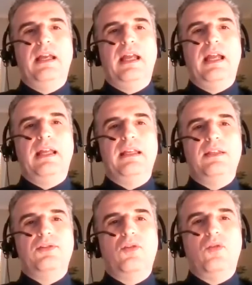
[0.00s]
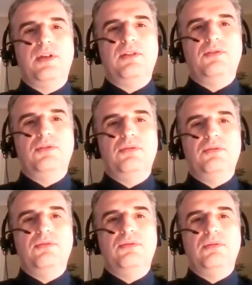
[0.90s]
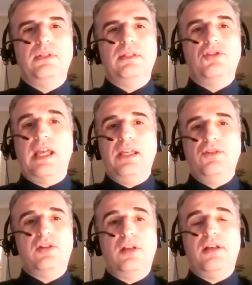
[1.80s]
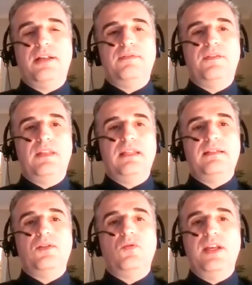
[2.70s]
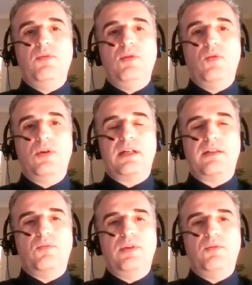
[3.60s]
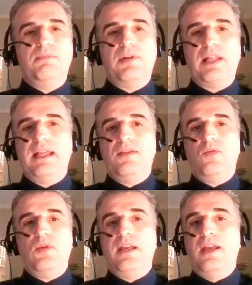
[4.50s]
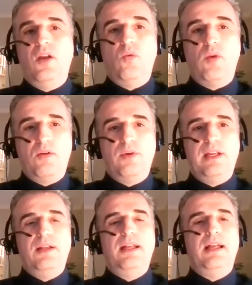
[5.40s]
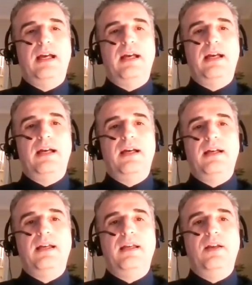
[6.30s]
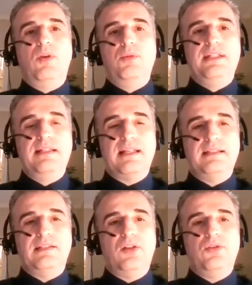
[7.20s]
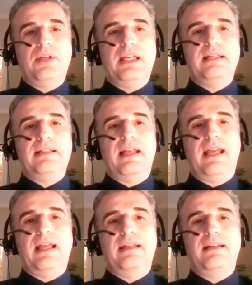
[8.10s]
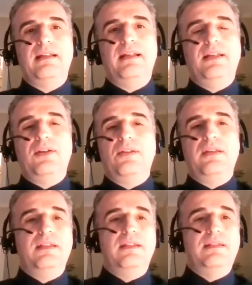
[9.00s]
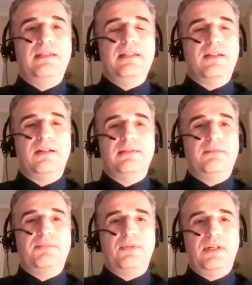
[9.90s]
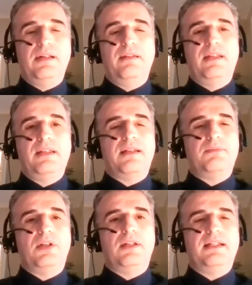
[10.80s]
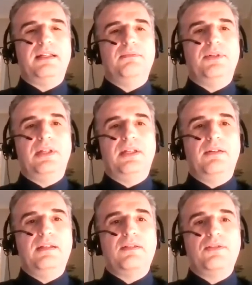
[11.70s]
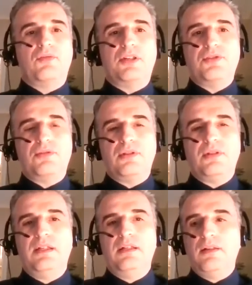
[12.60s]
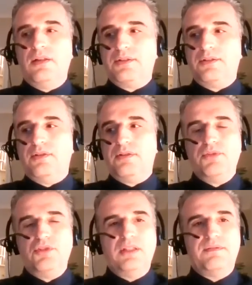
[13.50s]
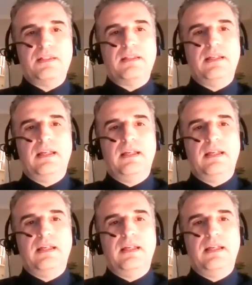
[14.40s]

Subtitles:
and it's going to change a lot of things, the way we work, the way we play, the way where we decide to locate. And, you know, these aren't temporary things I'm talking about here. These are structural, longer term shifts.